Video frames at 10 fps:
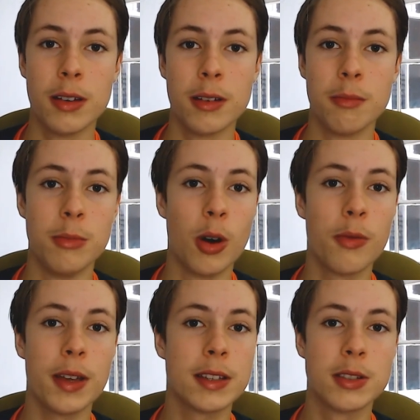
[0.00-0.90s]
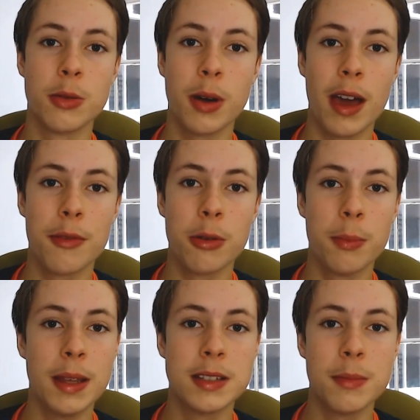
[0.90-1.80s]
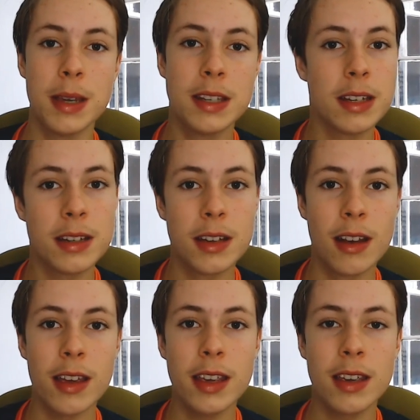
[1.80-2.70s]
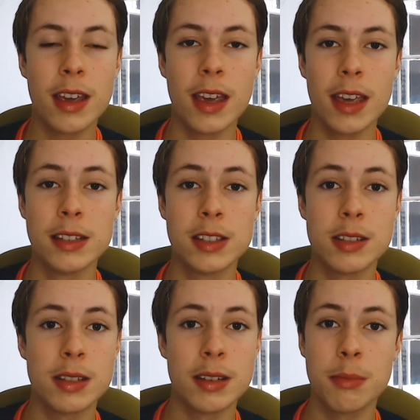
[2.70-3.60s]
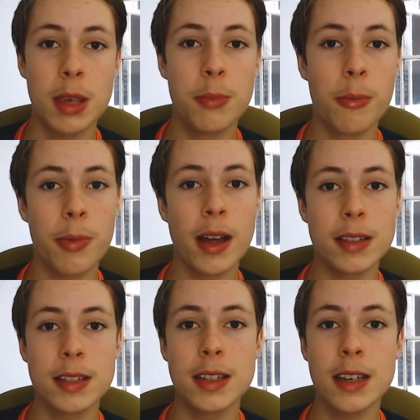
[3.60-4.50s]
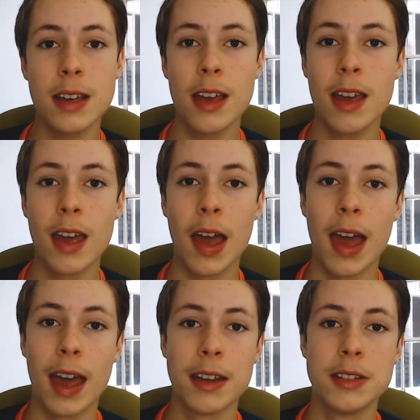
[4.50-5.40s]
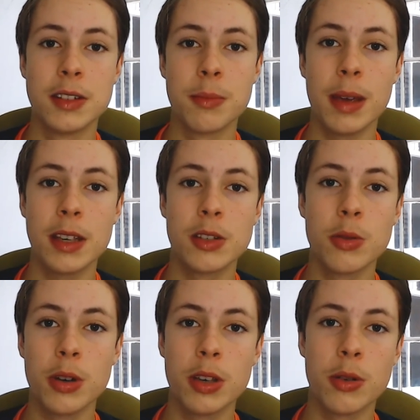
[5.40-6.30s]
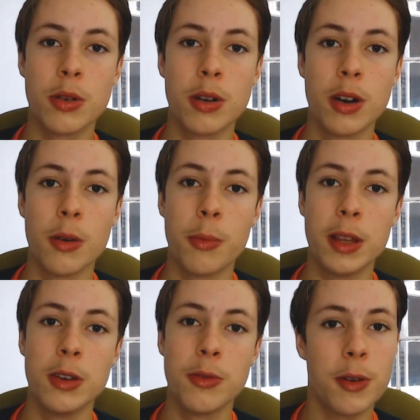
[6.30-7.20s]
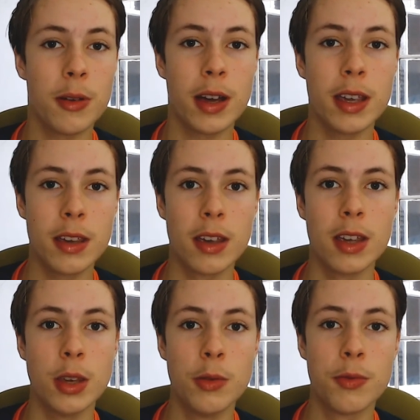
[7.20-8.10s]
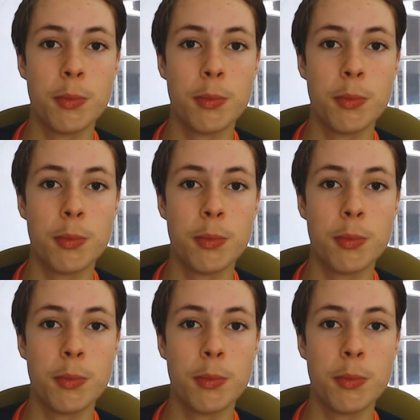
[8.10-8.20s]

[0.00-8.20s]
novice or whatever, intermediate alike, is just to keep on practicing and make sure when you feel like you've